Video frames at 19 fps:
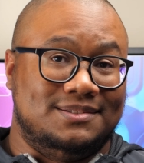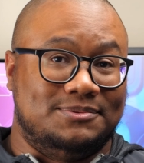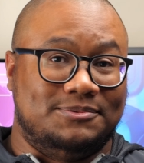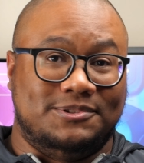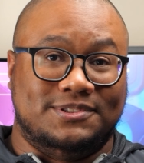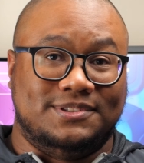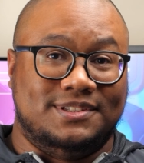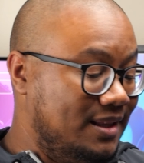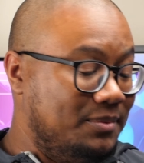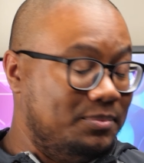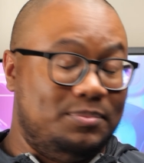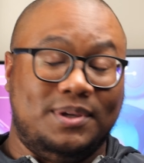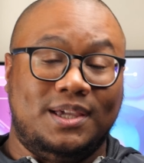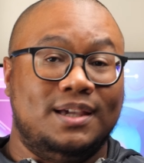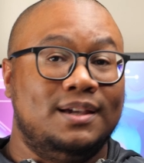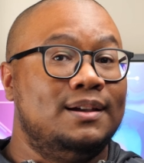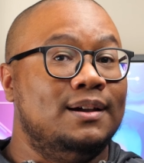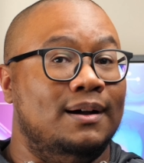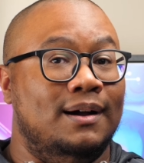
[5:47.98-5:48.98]
it's worth it. The
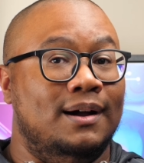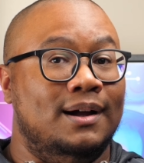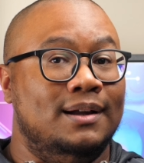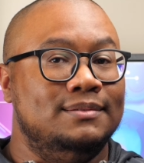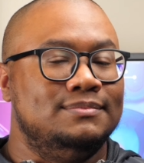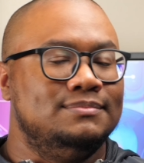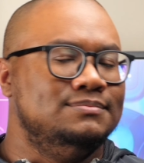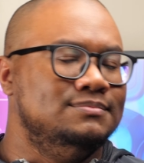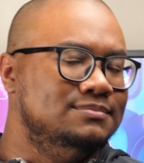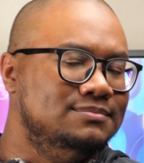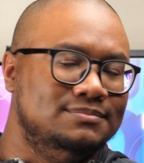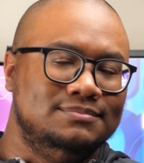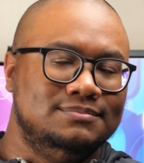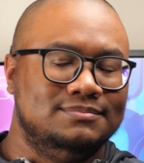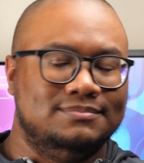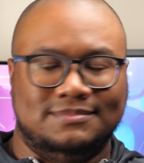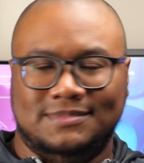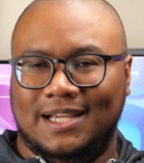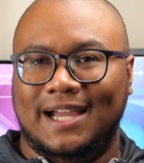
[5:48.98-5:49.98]
big con,
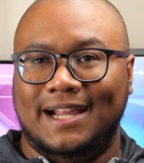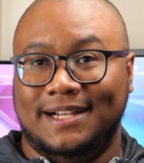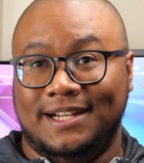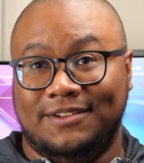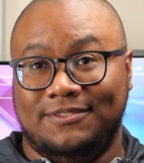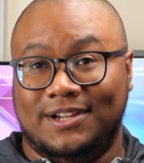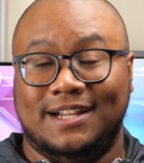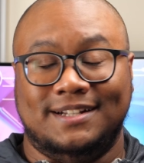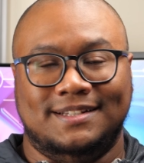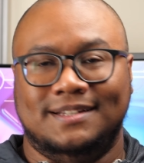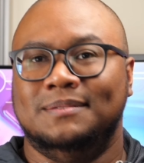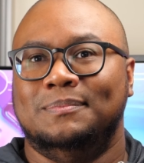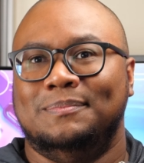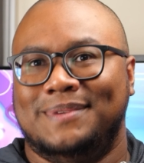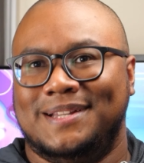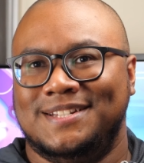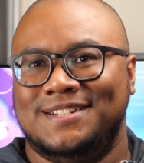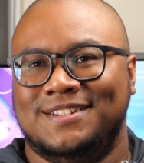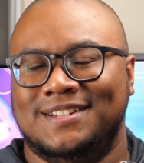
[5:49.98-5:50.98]
I didn't
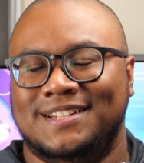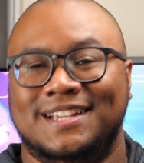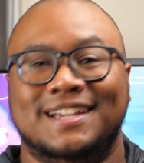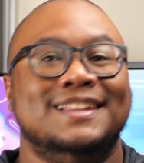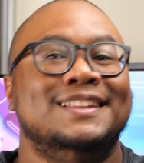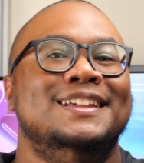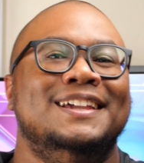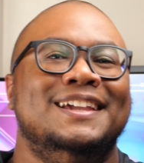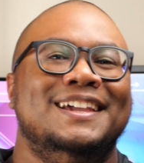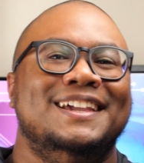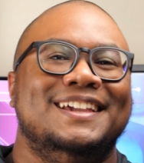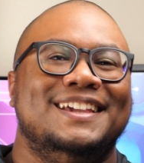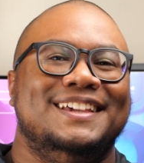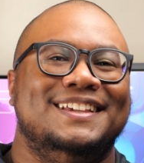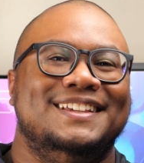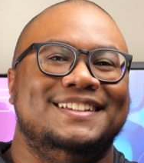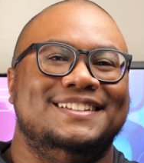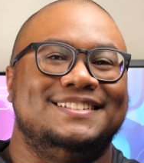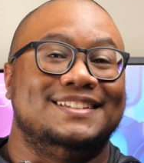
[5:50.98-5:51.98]
mention yet,
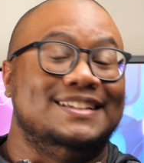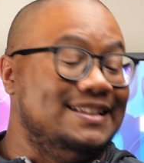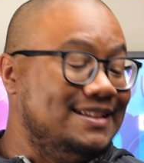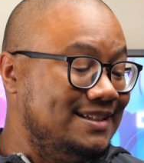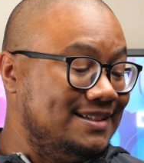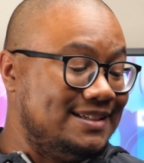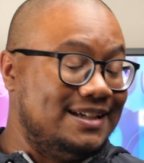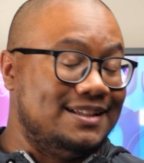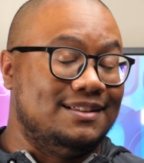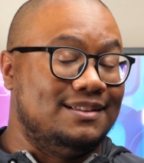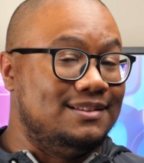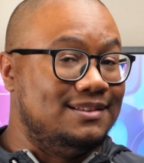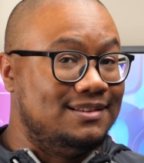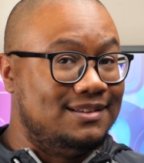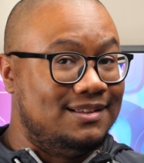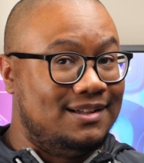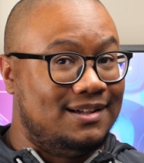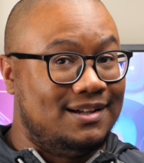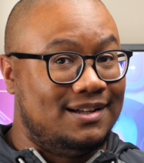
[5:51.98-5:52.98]
is this had a
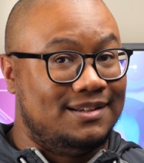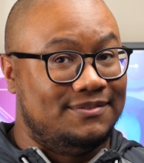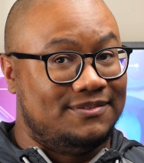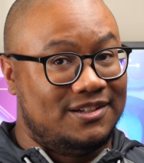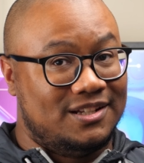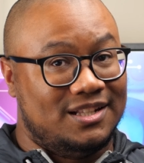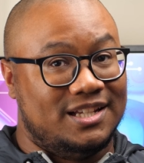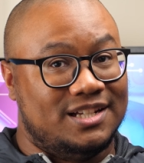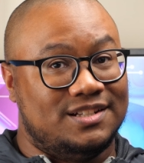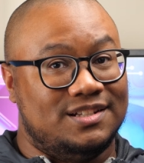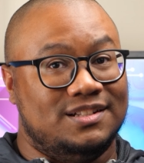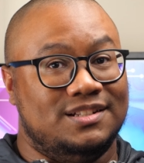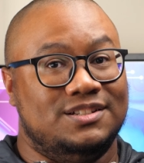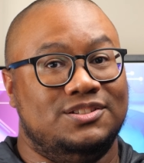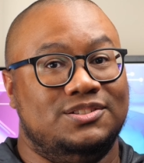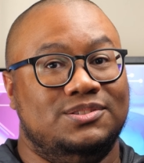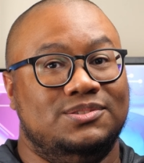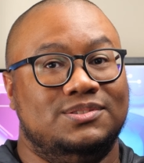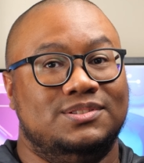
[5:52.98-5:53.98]
lot of connection
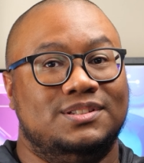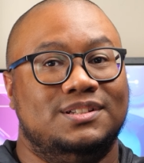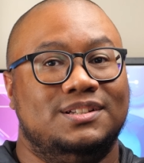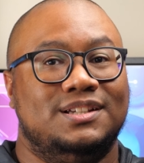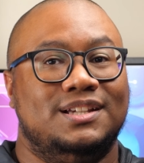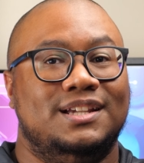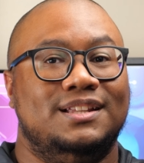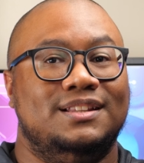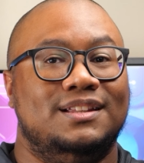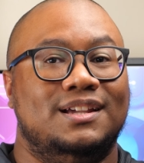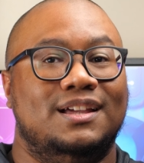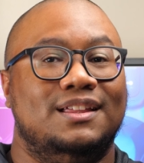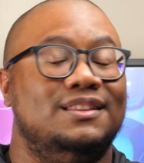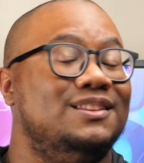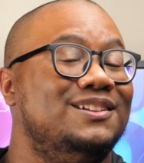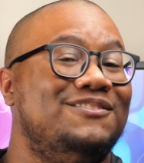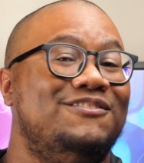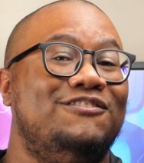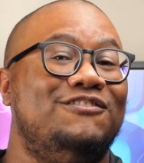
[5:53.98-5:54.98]
issues. In
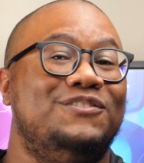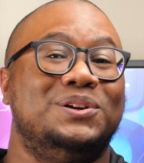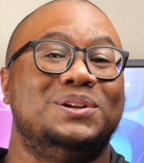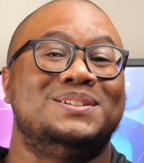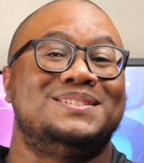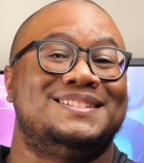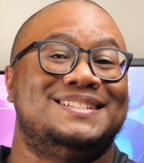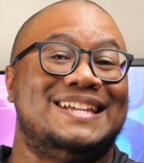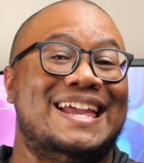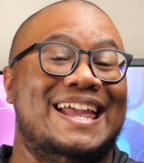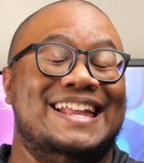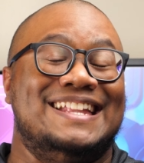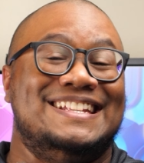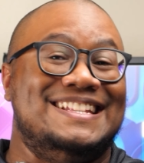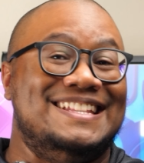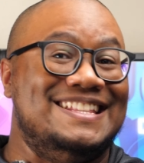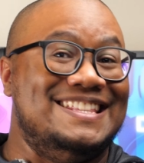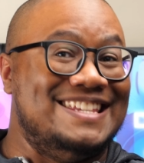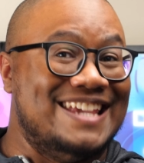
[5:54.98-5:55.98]
the first
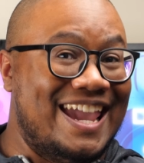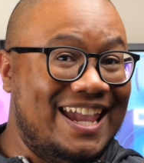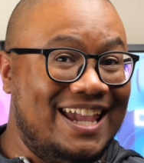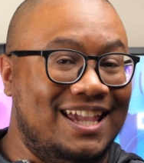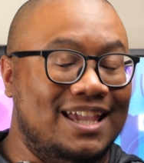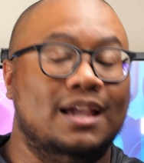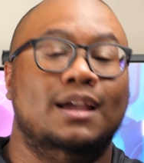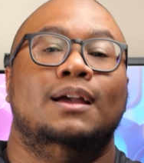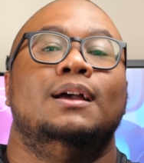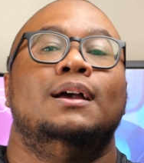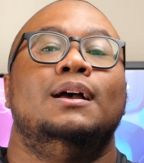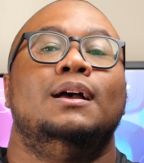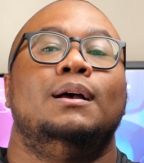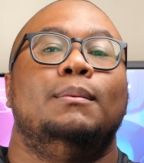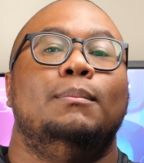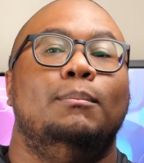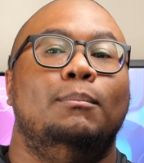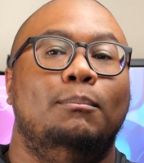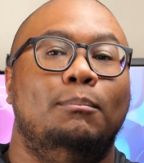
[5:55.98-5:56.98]
day,
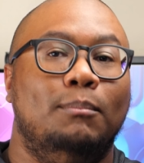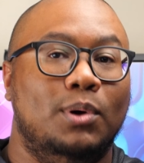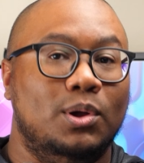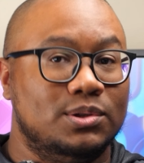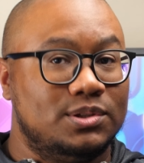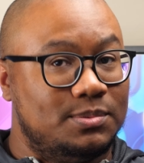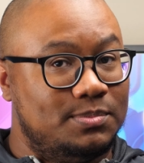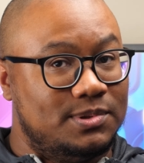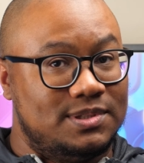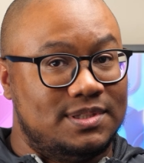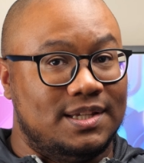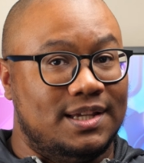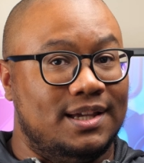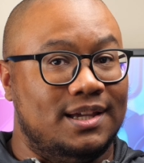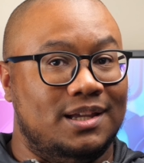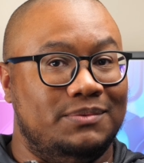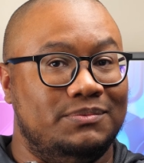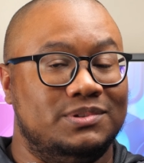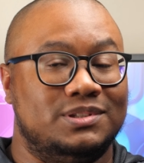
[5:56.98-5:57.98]
multiple
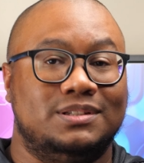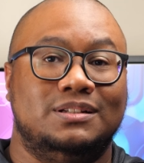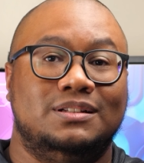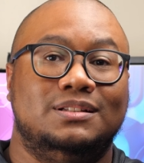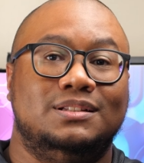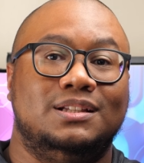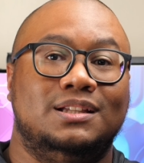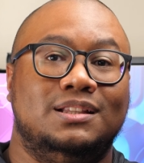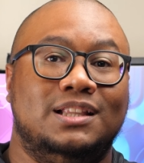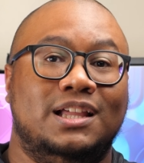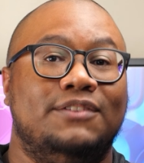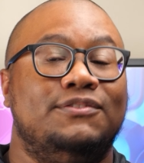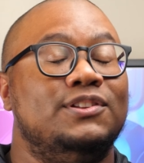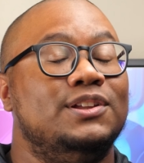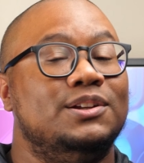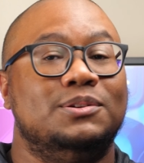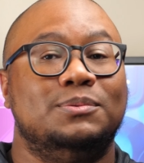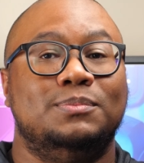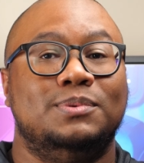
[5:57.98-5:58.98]
times, the left
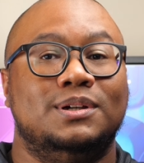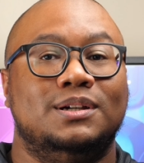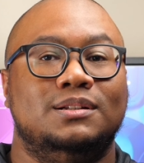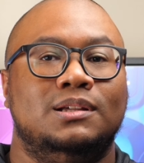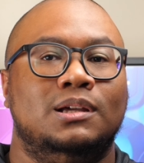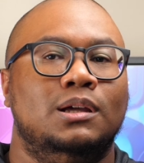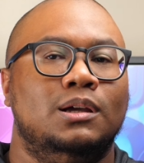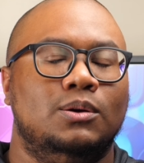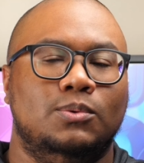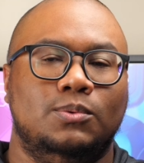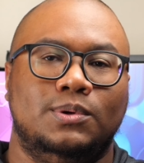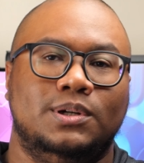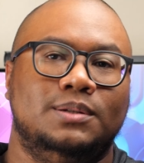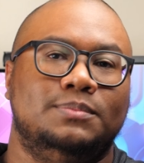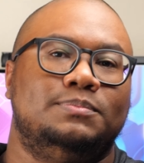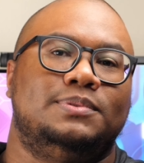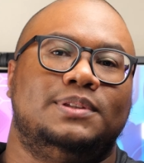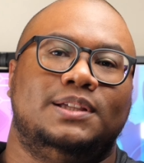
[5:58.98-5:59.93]
earbud wouldn't